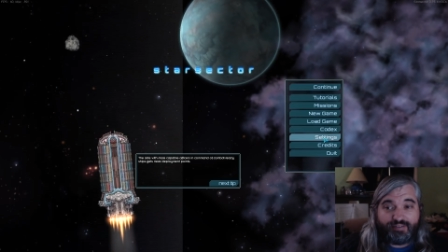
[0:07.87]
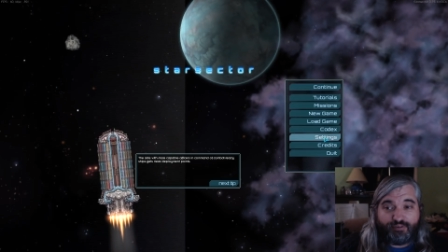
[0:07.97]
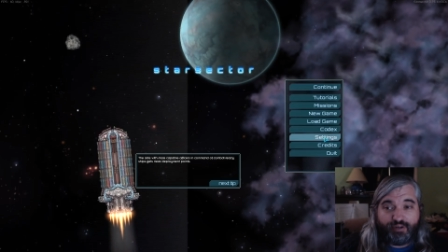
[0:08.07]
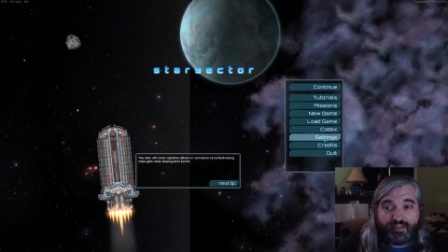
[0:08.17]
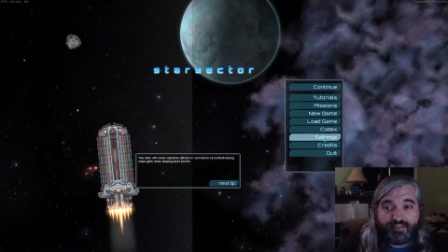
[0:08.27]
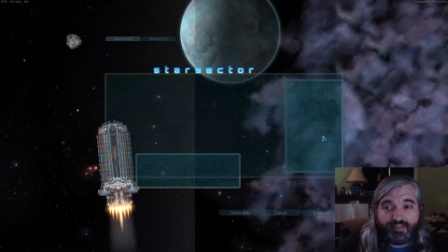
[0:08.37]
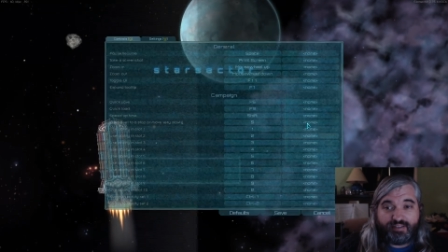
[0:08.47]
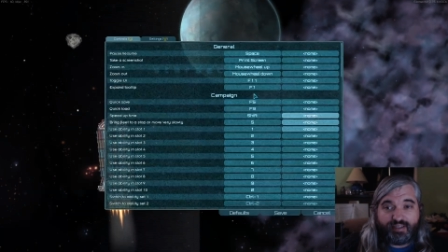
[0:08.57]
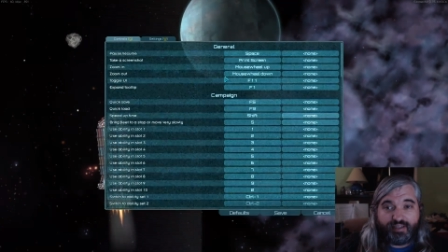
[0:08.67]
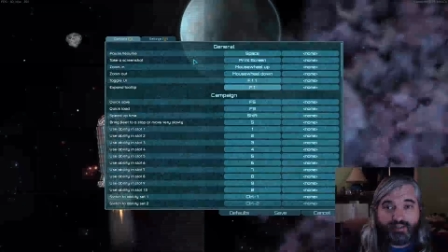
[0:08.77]
For
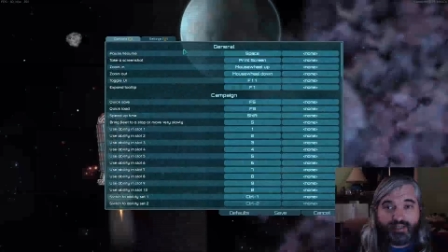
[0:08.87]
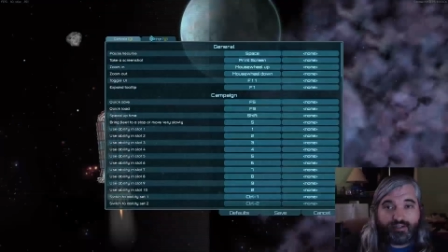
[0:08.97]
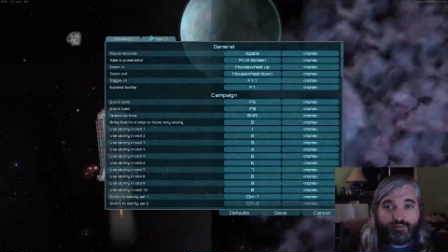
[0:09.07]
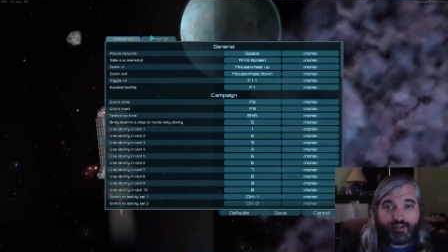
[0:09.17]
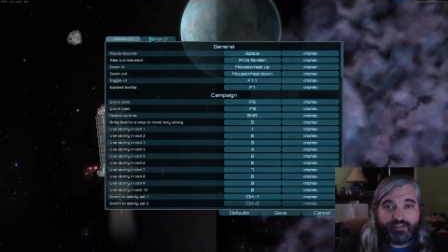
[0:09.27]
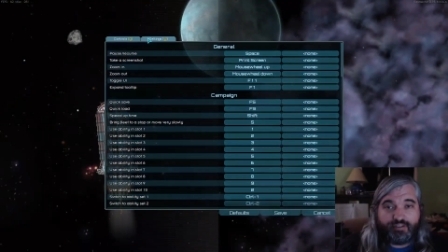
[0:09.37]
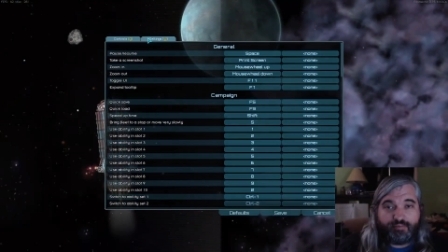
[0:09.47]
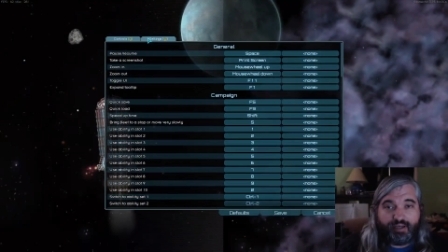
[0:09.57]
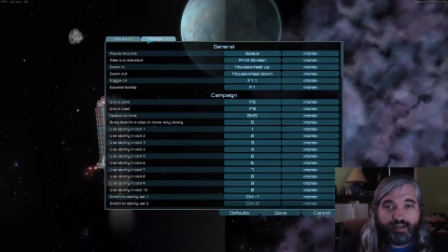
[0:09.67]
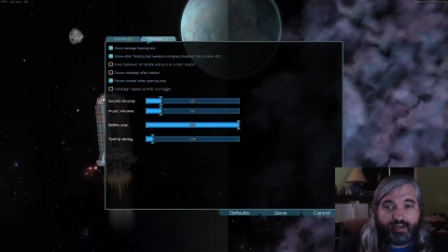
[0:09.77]
instance, I get a lot of questions
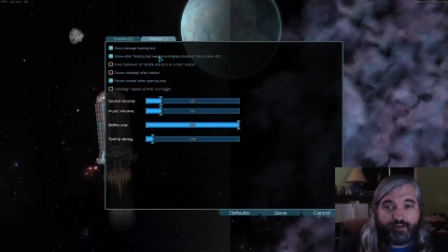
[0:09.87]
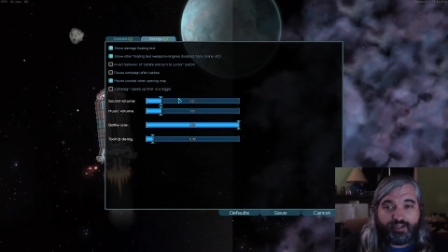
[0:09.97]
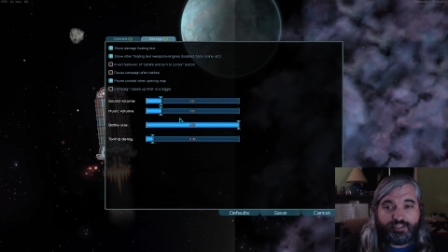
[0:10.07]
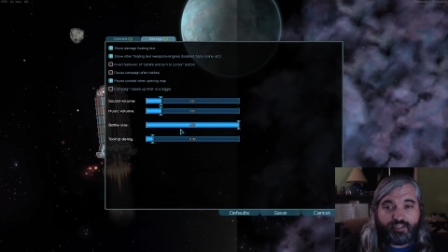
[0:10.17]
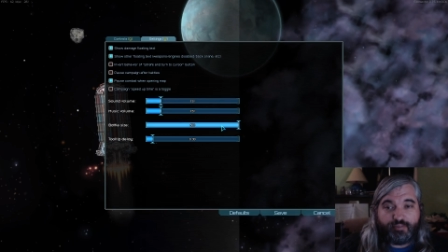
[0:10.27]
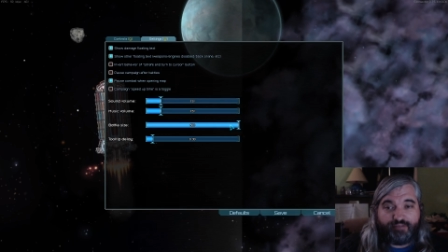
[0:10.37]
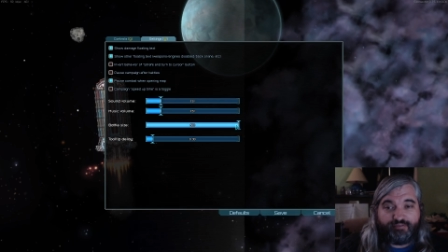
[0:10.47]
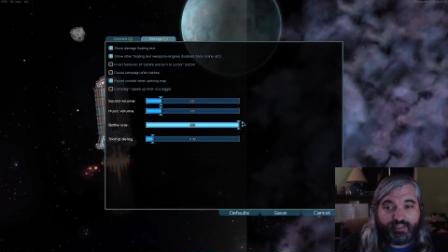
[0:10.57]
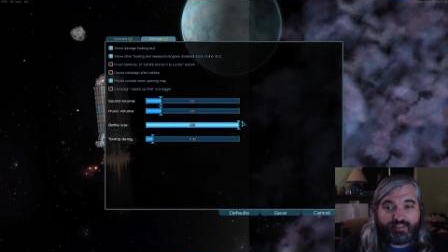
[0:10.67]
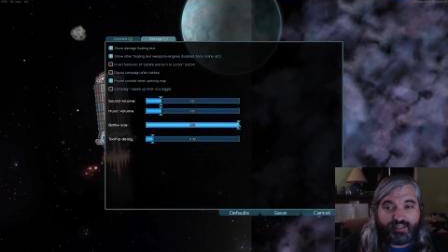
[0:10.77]
about how do I change my
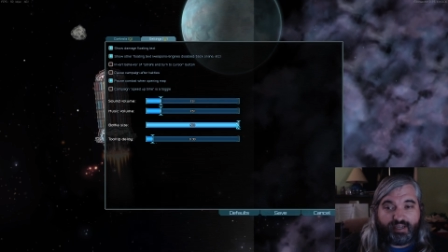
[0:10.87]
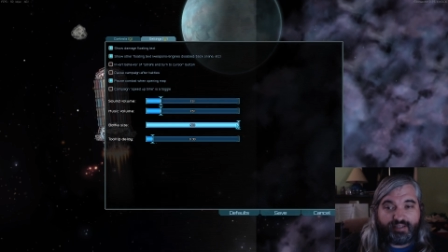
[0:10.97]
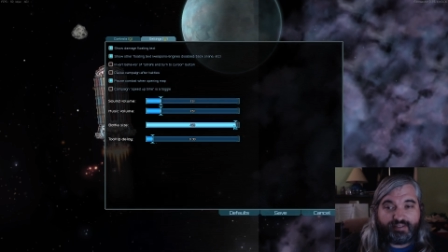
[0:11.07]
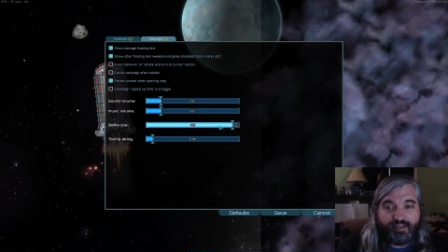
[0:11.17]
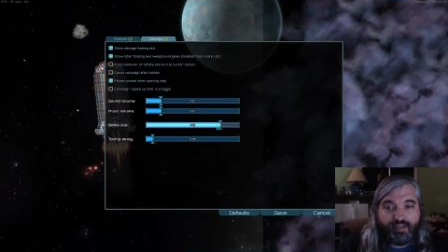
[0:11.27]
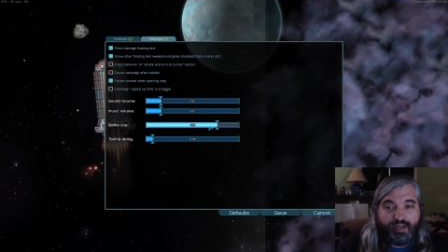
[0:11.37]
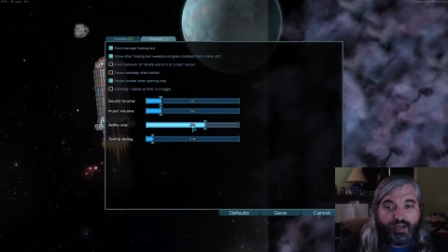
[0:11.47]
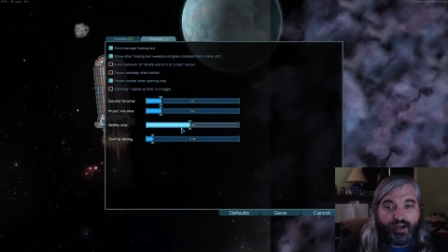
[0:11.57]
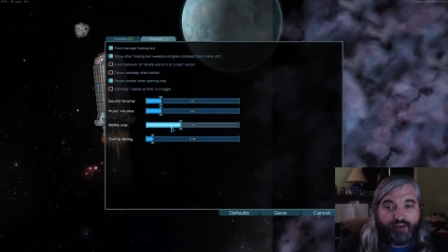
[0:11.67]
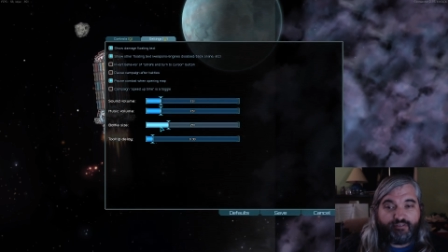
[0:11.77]
fleet size
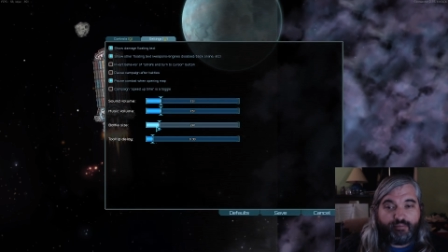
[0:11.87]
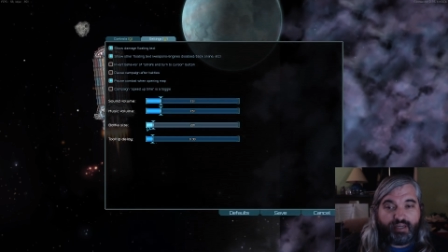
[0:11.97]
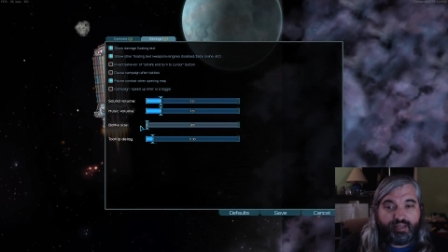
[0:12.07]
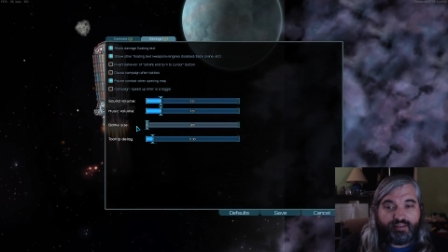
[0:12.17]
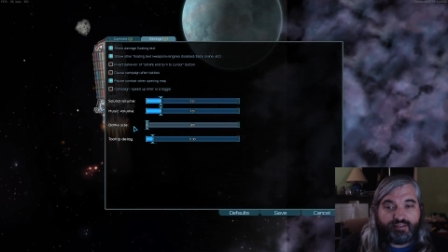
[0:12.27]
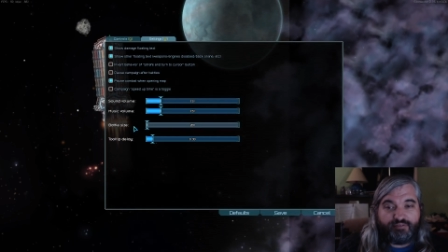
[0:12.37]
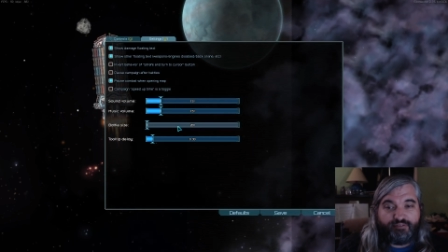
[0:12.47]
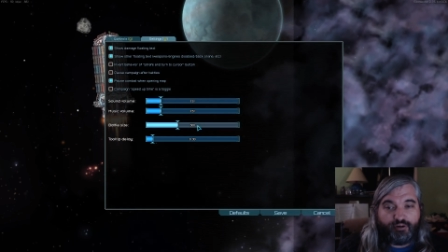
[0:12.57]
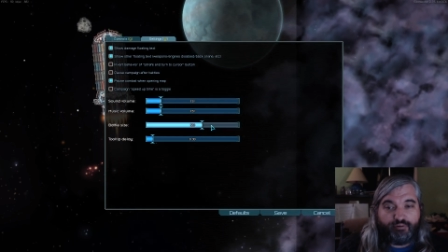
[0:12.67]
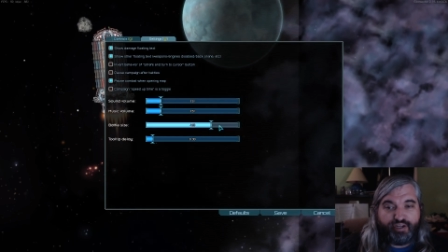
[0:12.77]
uh, from any of this
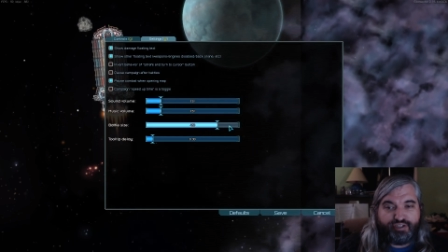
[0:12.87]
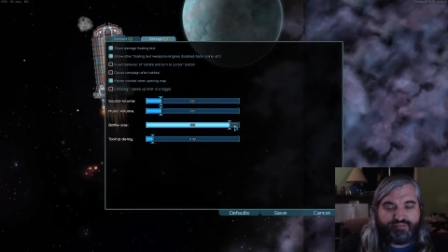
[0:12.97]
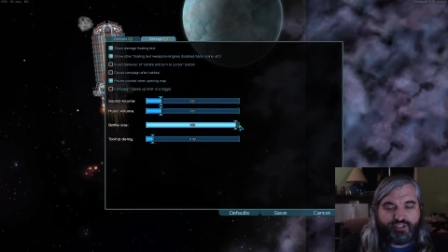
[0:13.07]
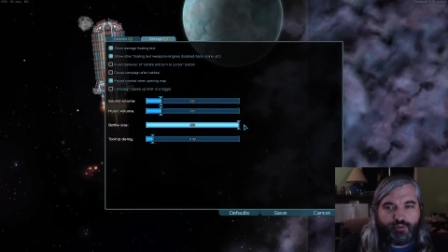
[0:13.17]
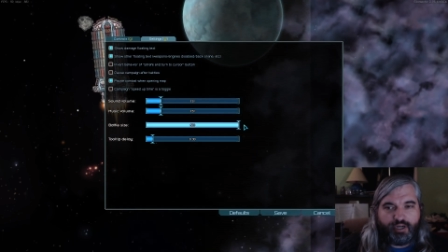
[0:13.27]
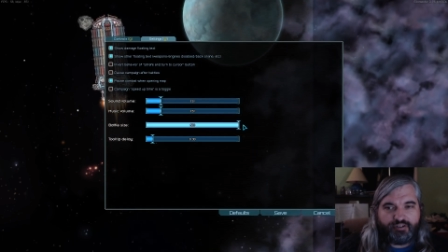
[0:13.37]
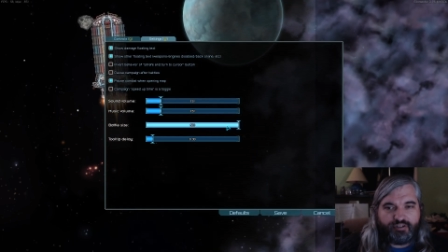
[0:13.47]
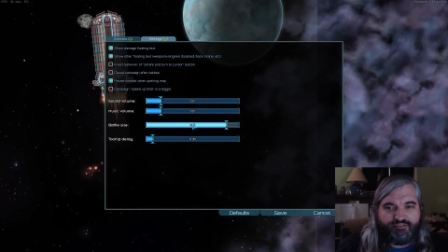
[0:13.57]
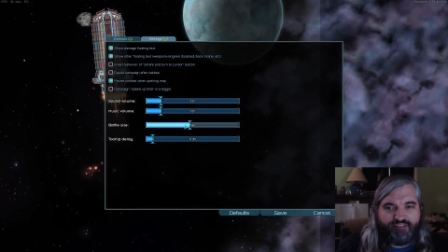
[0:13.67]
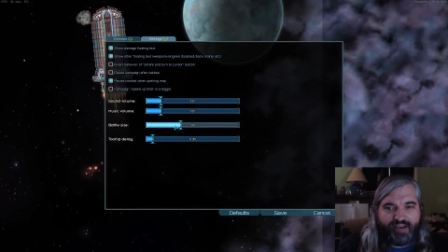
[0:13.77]
default range of two hundred
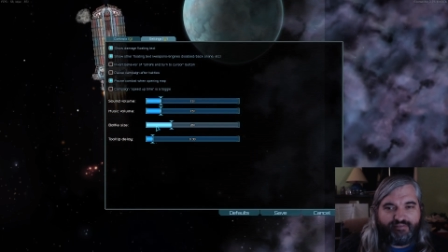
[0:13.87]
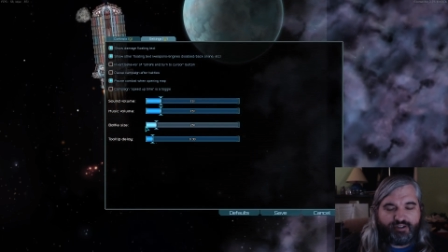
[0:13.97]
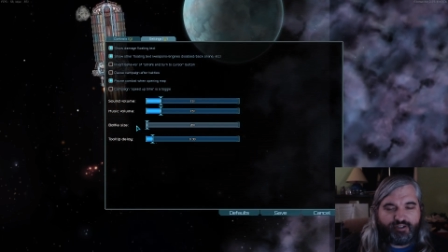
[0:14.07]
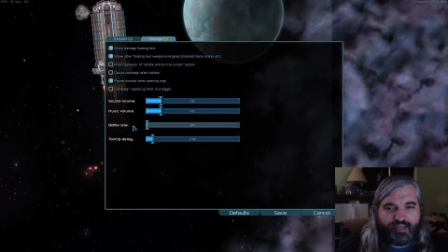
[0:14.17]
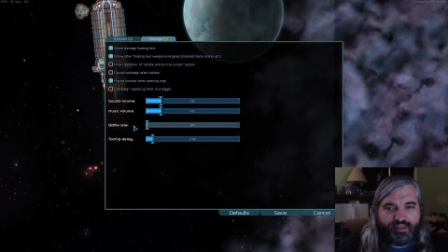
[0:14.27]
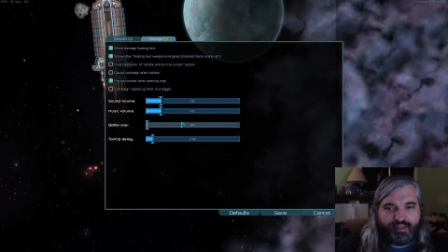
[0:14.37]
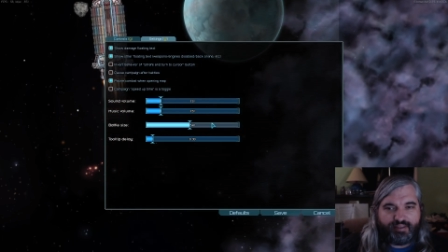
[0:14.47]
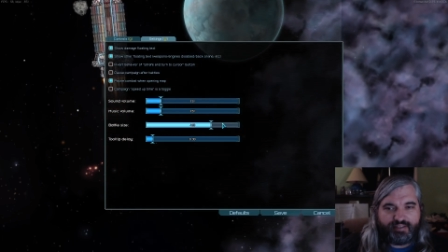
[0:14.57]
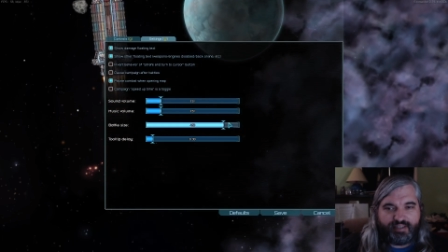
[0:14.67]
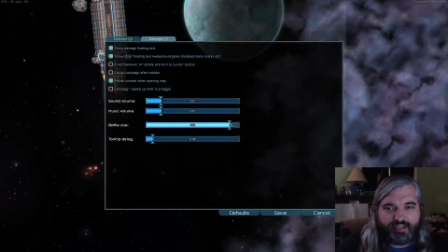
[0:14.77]
to five hundred. I think
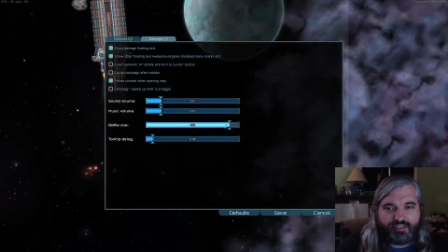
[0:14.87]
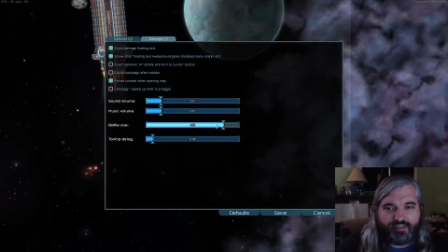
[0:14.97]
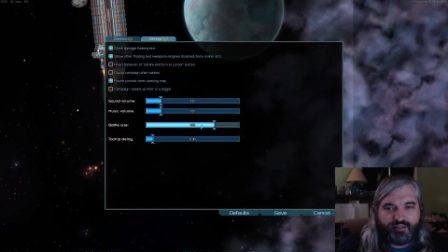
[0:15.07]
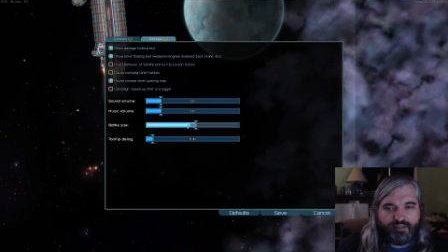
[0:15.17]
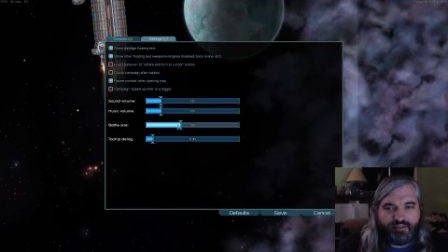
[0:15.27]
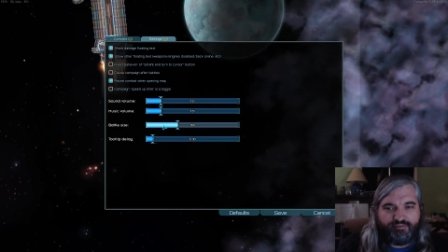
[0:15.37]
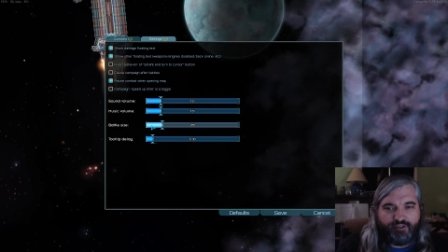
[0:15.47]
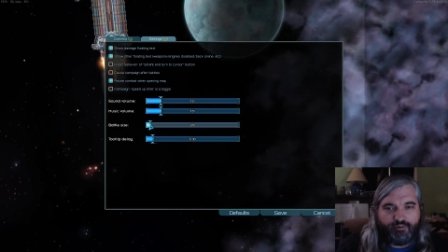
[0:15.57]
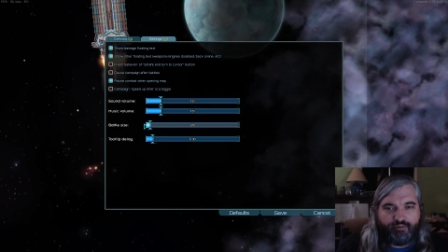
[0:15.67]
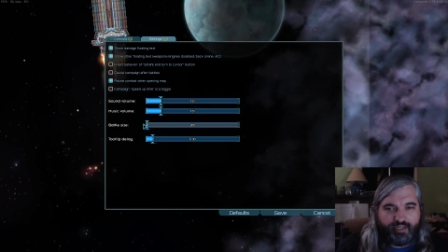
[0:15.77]
that's actually the
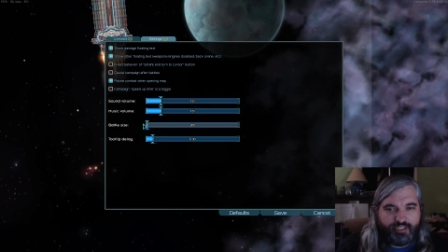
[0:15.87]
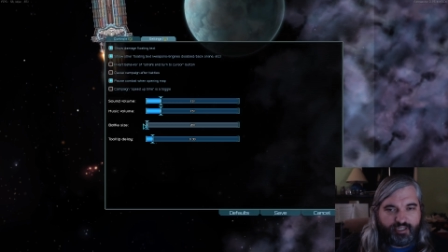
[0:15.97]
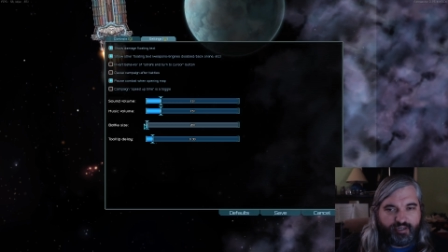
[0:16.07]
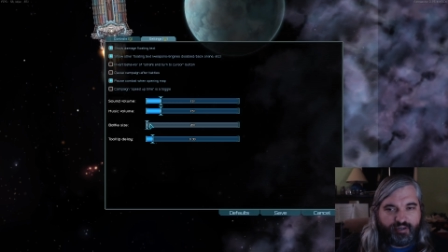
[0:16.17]
default range here.